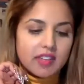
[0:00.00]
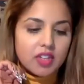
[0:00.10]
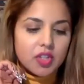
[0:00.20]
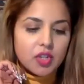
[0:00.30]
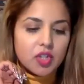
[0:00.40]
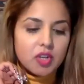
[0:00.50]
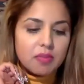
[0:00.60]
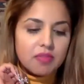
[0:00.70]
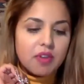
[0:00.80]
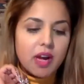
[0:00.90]
you touch on number
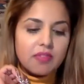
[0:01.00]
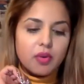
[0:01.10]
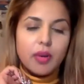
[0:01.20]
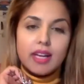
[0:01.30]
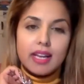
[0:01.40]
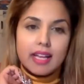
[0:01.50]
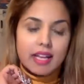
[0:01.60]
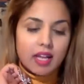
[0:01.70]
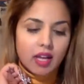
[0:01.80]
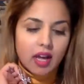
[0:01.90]
5 quickly?